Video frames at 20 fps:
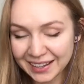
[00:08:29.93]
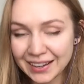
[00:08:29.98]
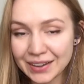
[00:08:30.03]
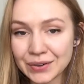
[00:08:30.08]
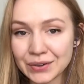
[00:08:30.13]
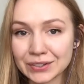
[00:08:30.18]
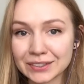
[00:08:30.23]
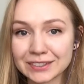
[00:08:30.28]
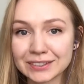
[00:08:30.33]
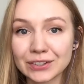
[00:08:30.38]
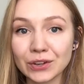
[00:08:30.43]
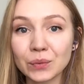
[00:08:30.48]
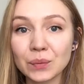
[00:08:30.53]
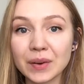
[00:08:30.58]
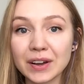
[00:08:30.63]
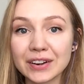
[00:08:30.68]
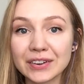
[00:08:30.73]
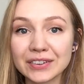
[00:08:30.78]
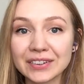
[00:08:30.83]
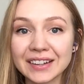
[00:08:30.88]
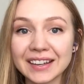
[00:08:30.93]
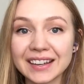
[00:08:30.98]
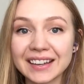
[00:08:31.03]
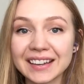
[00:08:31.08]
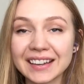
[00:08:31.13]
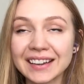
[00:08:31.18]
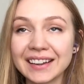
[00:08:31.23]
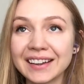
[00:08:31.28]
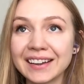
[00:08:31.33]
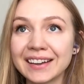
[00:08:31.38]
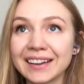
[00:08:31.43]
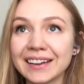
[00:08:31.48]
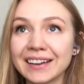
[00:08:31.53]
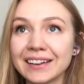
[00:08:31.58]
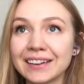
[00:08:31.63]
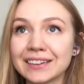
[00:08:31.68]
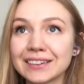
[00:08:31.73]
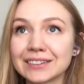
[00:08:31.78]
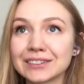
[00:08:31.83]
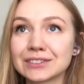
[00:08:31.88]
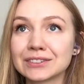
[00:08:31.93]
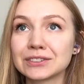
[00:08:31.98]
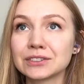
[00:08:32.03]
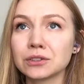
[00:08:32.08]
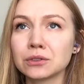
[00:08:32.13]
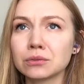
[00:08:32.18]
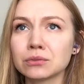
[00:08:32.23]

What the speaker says: It was so buttery, so